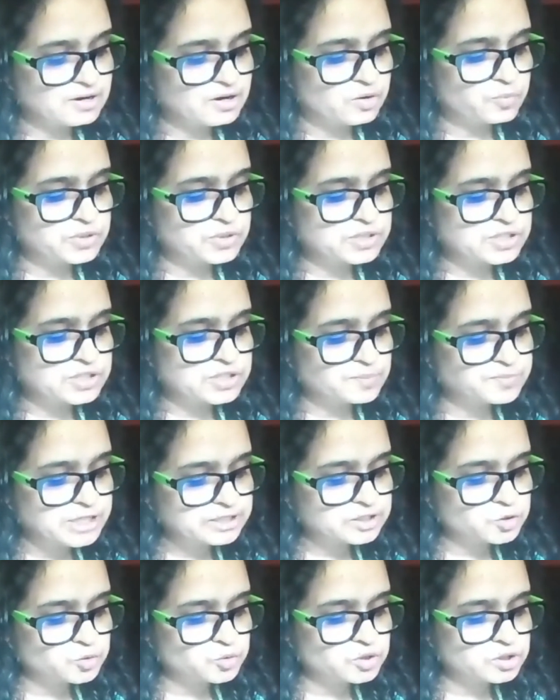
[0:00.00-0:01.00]
were
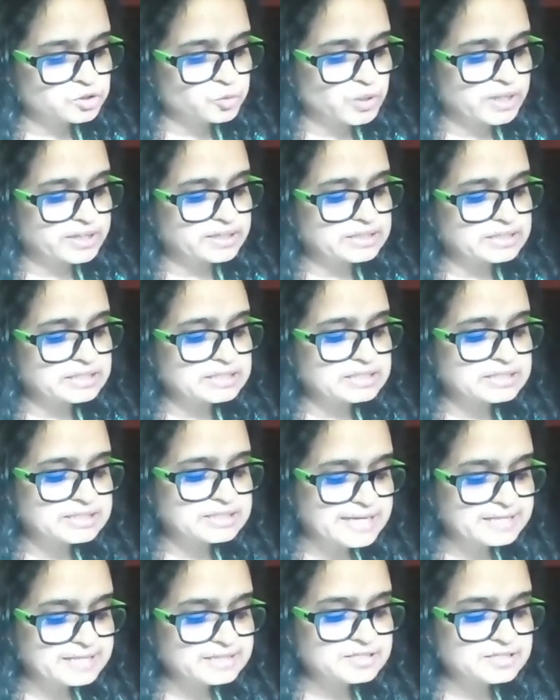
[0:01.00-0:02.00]
subjected to an
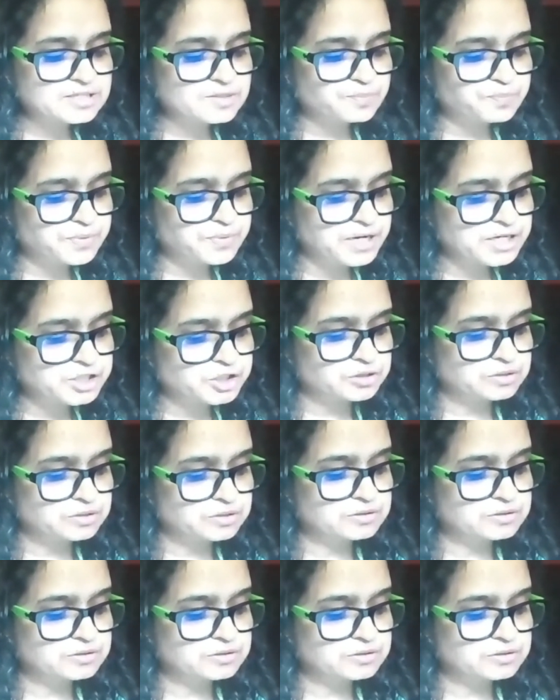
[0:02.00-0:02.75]
intense pressure